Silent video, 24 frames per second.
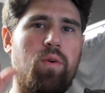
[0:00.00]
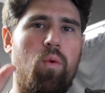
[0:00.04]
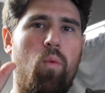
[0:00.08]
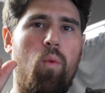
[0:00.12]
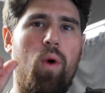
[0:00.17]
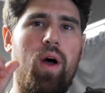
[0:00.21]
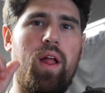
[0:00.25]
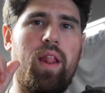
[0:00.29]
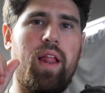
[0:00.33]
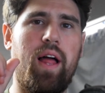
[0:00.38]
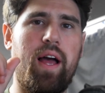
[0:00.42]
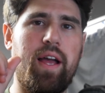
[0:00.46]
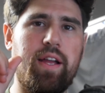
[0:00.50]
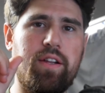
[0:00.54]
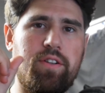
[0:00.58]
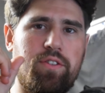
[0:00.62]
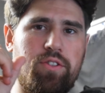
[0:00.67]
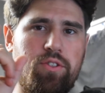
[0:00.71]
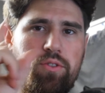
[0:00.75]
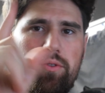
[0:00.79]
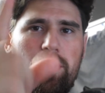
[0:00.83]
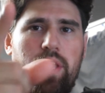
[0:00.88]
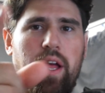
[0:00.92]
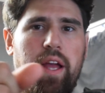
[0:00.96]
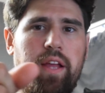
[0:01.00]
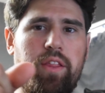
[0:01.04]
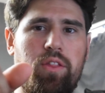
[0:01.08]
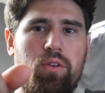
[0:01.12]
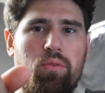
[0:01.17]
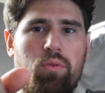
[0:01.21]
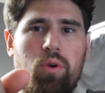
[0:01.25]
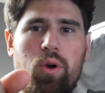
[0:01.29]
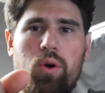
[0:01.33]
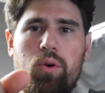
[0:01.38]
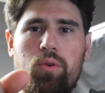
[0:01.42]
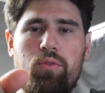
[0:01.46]
while I do like the
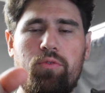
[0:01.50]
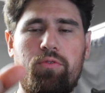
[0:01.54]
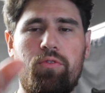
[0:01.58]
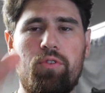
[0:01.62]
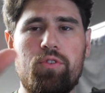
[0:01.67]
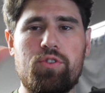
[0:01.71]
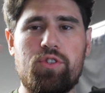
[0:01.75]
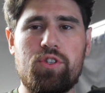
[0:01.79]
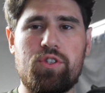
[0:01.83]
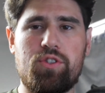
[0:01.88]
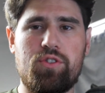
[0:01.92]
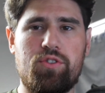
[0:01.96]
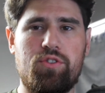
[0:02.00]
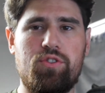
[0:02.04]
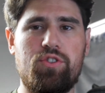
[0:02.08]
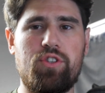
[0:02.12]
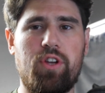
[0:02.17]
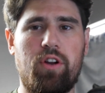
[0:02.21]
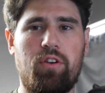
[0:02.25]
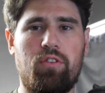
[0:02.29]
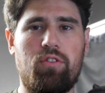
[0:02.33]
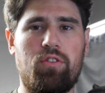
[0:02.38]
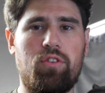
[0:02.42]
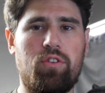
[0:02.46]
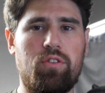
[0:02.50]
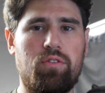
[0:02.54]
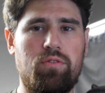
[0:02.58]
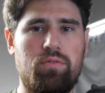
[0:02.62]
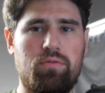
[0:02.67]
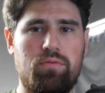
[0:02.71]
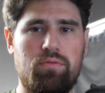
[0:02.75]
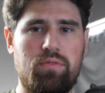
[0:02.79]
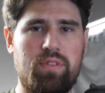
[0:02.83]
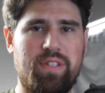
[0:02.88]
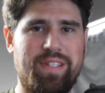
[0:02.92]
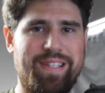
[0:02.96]
Rode for just general
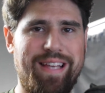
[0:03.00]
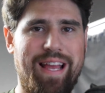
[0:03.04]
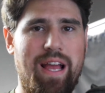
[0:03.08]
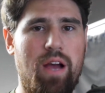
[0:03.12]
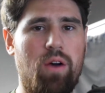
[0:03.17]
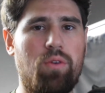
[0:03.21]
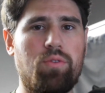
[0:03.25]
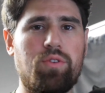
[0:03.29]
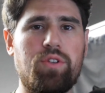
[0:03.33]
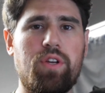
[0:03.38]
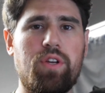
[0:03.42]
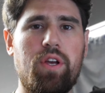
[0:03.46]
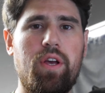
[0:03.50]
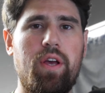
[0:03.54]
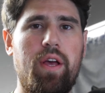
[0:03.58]
sound,